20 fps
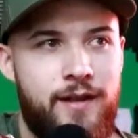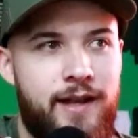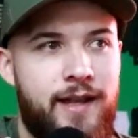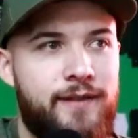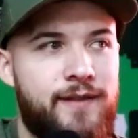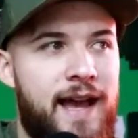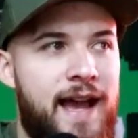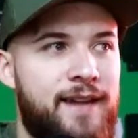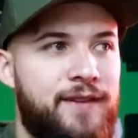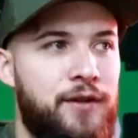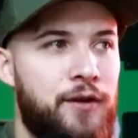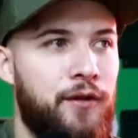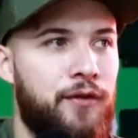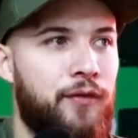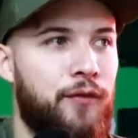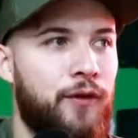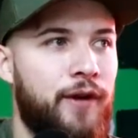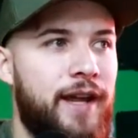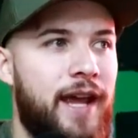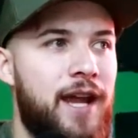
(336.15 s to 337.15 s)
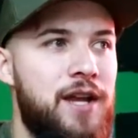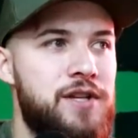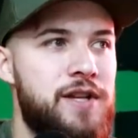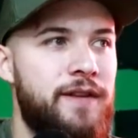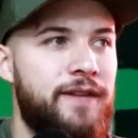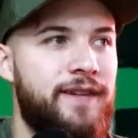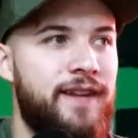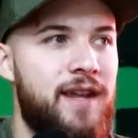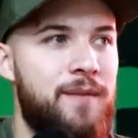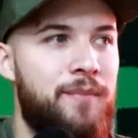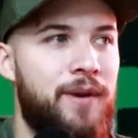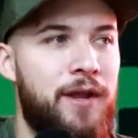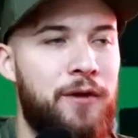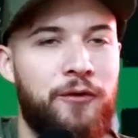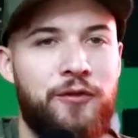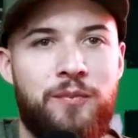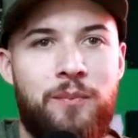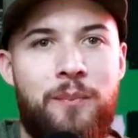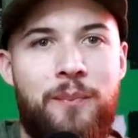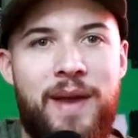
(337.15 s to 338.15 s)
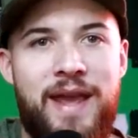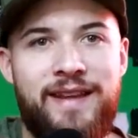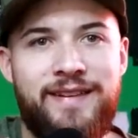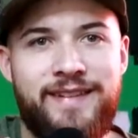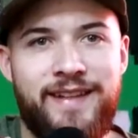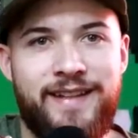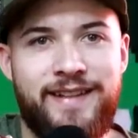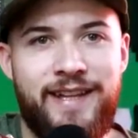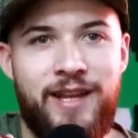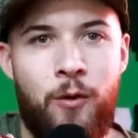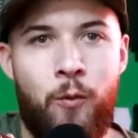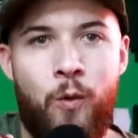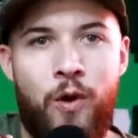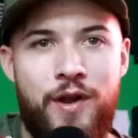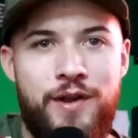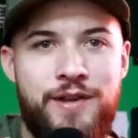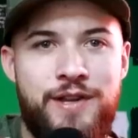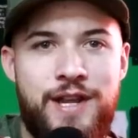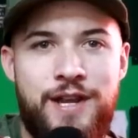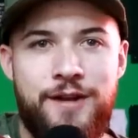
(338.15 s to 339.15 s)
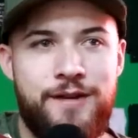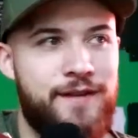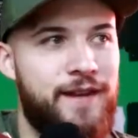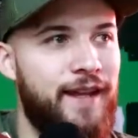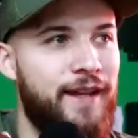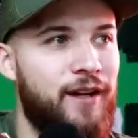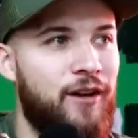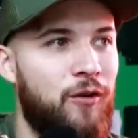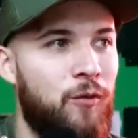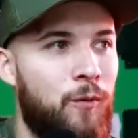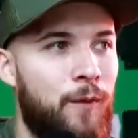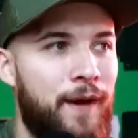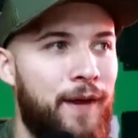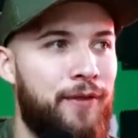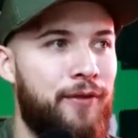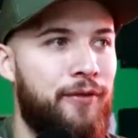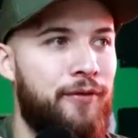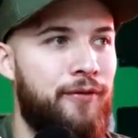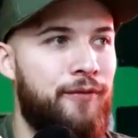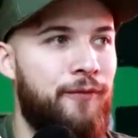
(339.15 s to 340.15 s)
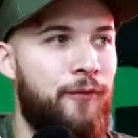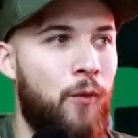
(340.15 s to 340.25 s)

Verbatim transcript: in last year's free agency, but it was basically a one year deal with